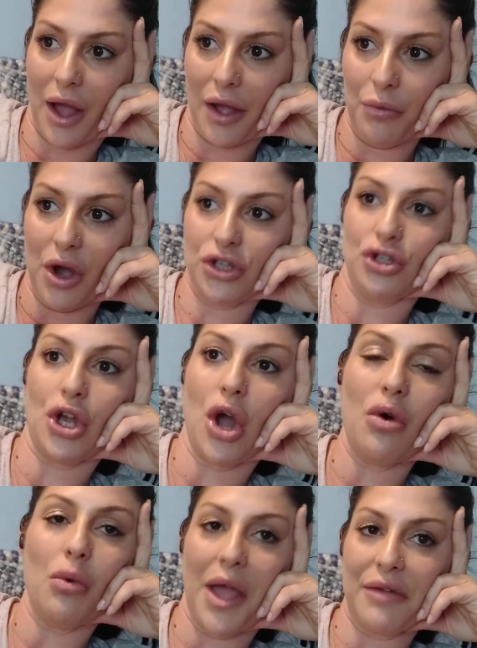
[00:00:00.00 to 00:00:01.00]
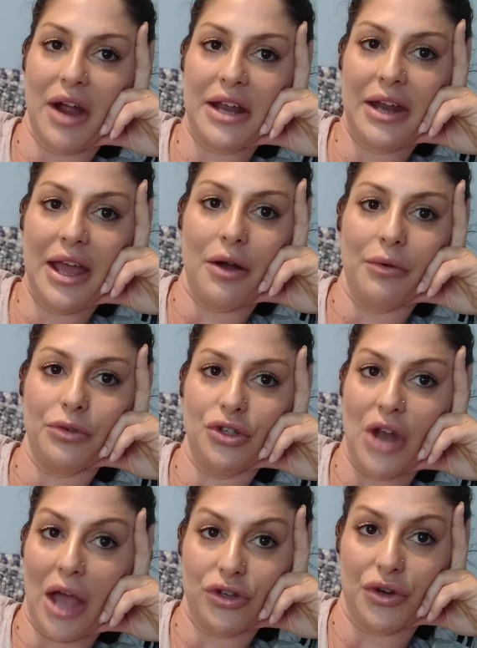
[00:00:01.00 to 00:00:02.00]
want you to go away right now.
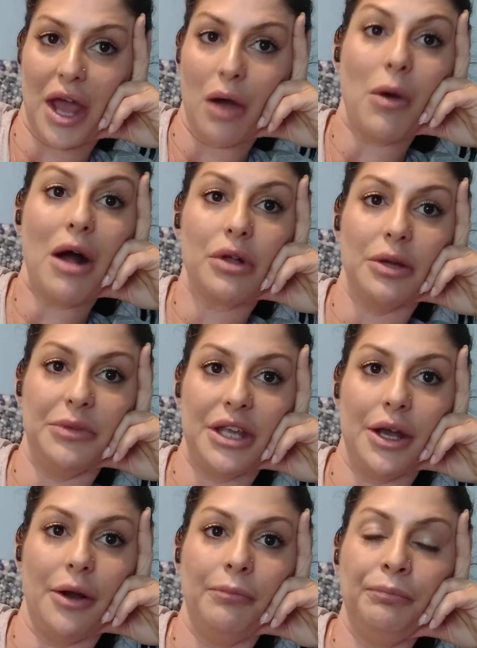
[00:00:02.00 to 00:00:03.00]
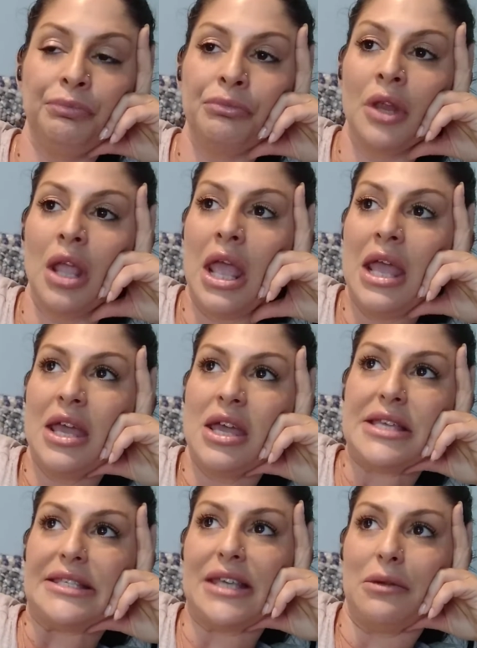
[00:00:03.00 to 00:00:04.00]
You're not welcomed here.
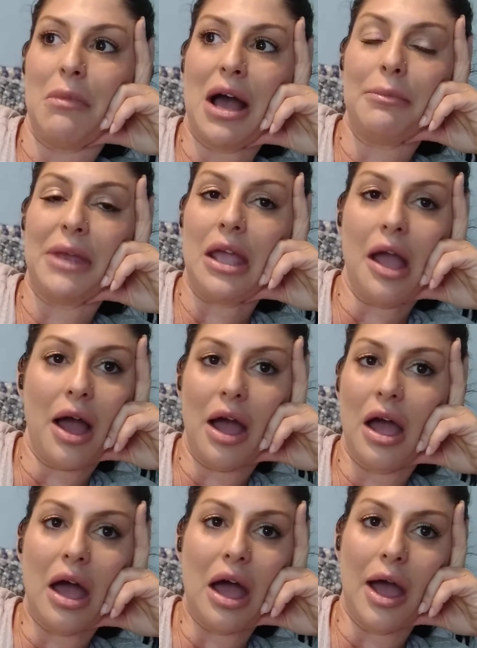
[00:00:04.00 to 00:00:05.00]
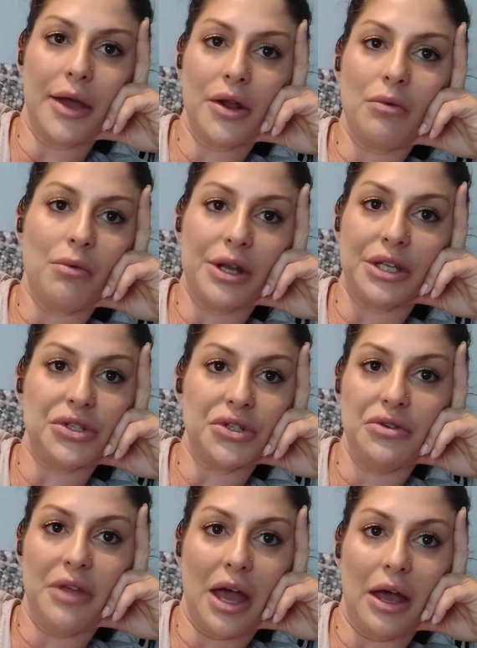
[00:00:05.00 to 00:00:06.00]
He said, Mommy, I don't want to
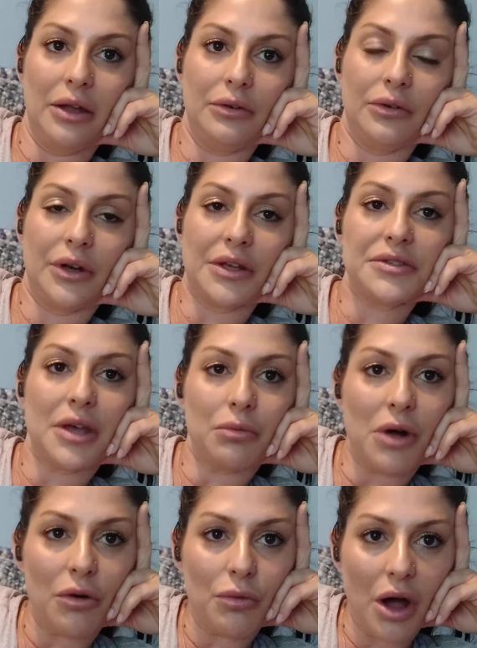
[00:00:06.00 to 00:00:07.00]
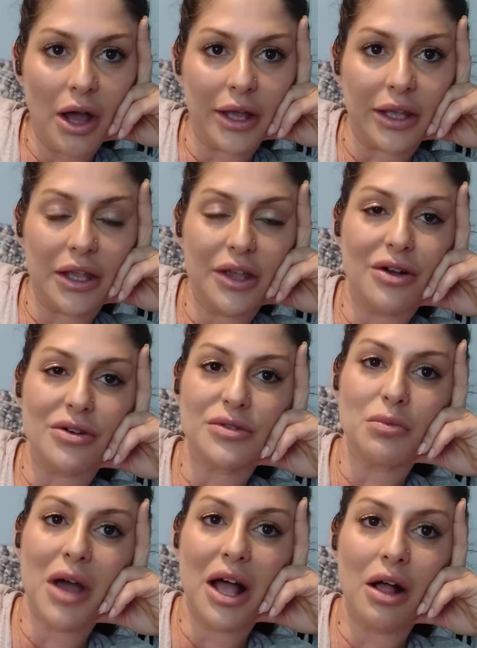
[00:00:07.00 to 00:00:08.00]
do that. And I said, well, why? He goes,
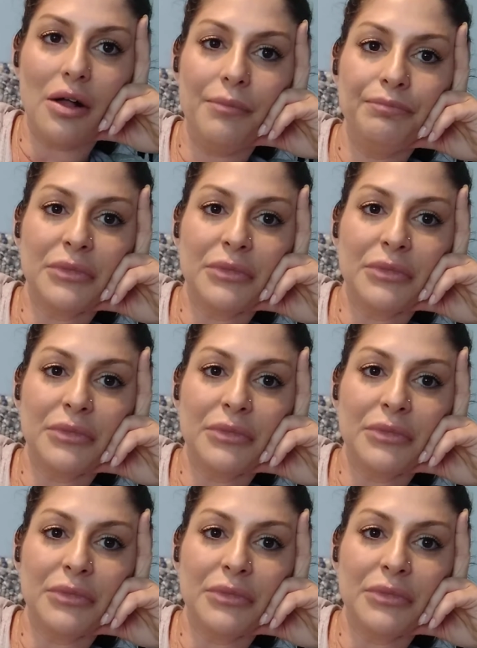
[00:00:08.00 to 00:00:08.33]
well,